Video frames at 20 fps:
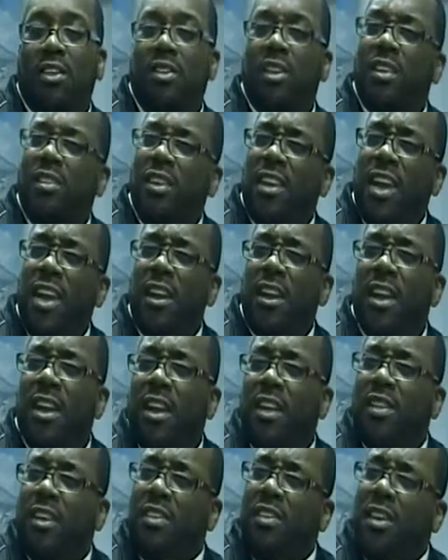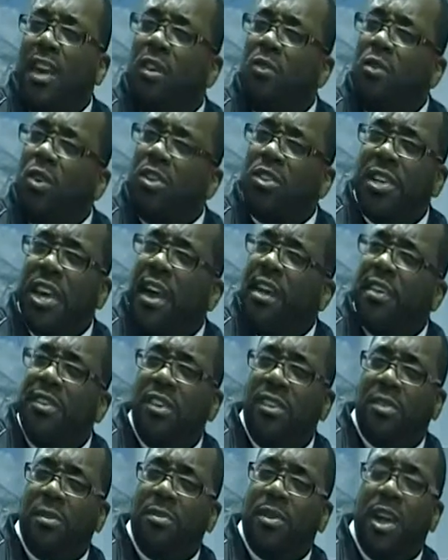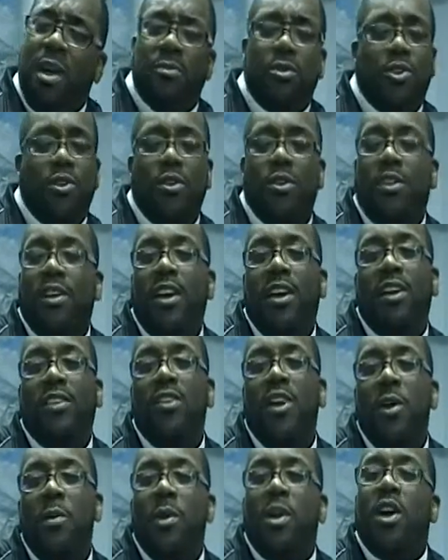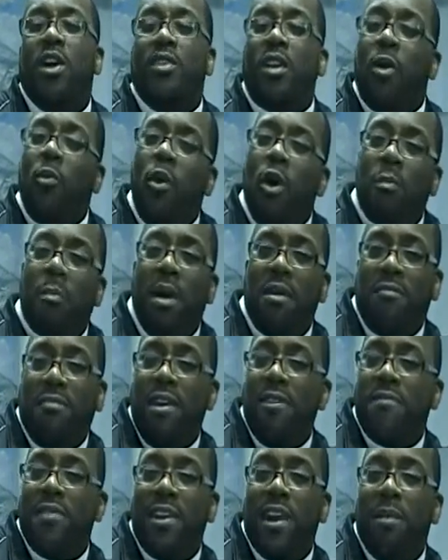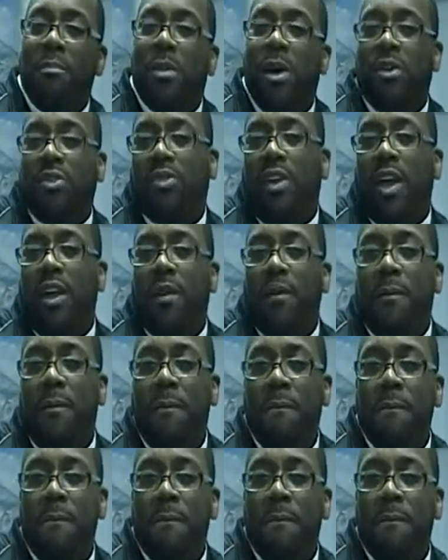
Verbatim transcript: Does it get does it get real challenging sometimes? Sure it does, because I walk by faith and not by sight.